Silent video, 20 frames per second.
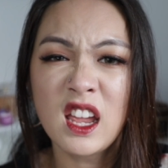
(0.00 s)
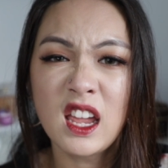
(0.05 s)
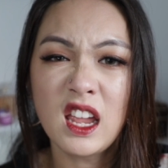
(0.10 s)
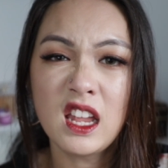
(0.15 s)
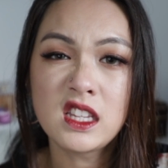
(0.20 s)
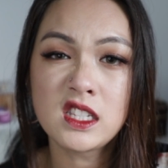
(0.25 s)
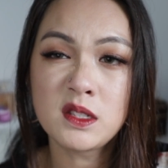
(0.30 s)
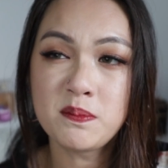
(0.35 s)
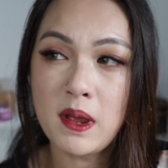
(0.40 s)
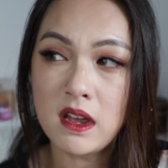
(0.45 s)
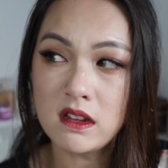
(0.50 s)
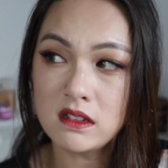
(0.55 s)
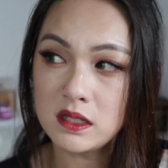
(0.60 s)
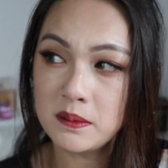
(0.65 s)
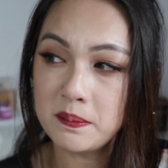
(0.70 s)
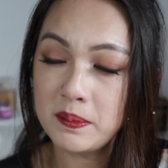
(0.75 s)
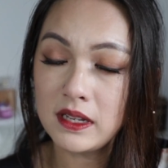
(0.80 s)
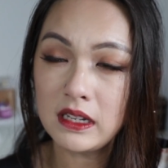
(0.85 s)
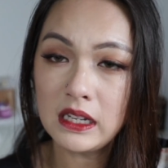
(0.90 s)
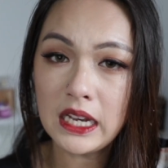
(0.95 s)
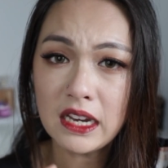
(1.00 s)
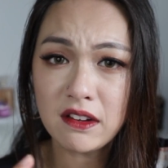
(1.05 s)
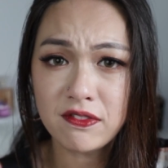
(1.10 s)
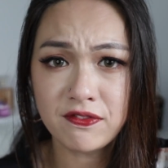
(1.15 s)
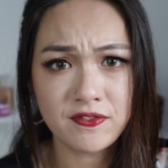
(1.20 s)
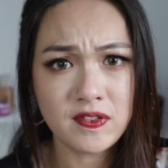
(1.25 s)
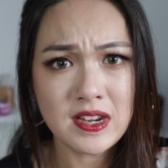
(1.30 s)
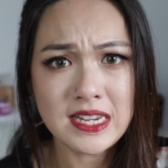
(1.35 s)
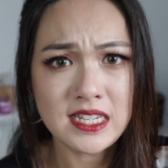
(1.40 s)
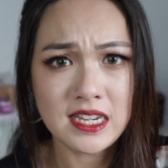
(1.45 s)
it smells a bit like
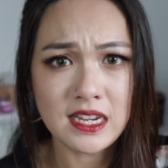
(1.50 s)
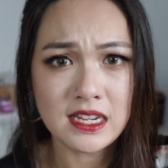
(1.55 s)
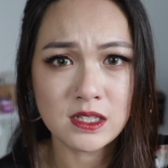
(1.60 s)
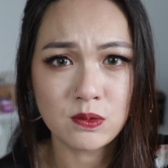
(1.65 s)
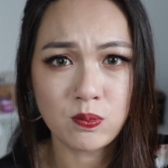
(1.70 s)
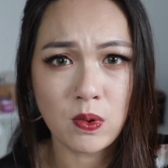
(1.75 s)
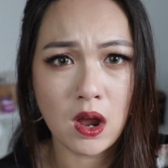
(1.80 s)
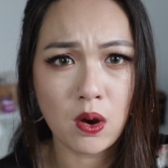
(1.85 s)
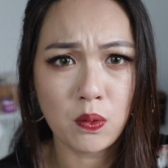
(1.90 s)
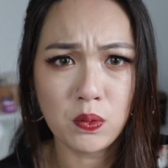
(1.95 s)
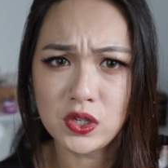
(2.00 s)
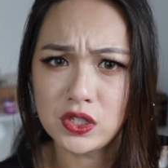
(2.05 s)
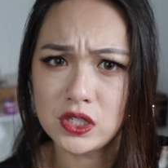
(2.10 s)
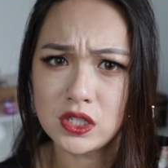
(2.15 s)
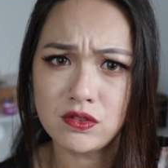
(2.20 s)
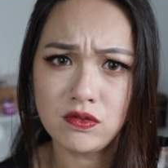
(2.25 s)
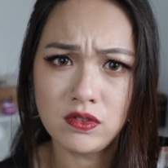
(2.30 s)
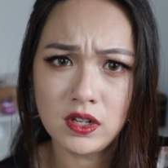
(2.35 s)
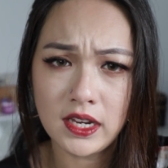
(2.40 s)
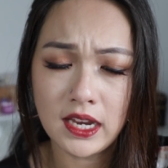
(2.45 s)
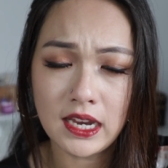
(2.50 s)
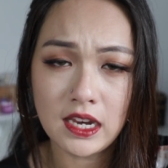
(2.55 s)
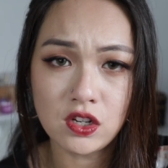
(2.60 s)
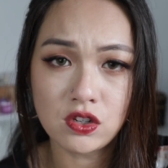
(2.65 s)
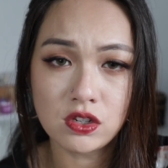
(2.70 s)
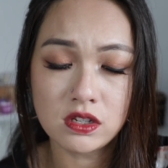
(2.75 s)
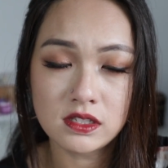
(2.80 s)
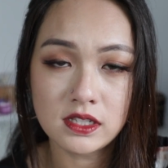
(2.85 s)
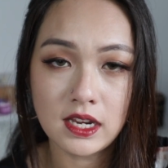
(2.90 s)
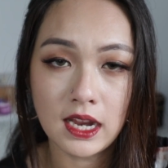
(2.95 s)
fizzy as well, which is really
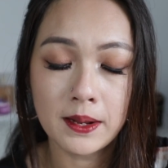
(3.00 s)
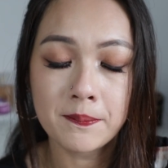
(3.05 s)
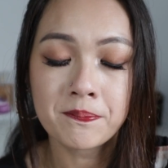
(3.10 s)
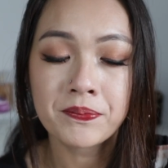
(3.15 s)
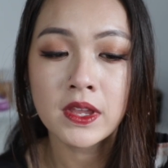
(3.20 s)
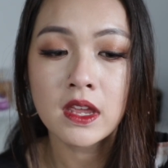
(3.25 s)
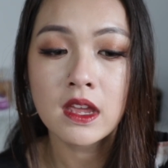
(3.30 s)
interesting.